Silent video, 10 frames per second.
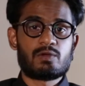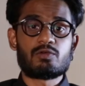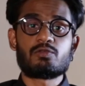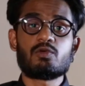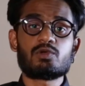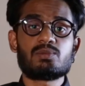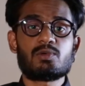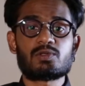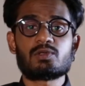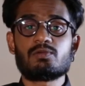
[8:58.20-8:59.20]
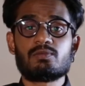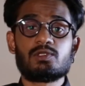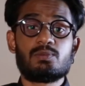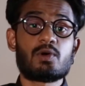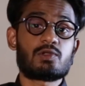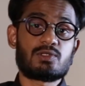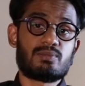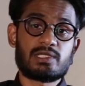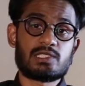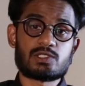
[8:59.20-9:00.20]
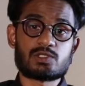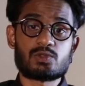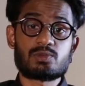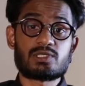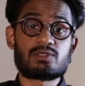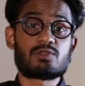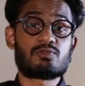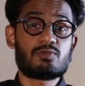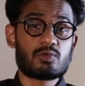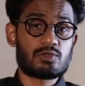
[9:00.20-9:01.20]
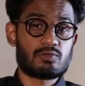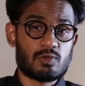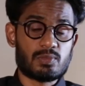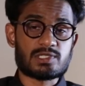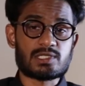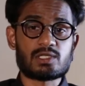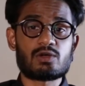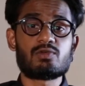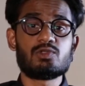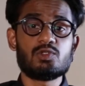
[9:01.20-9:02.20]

The four departed managers represented 44% of the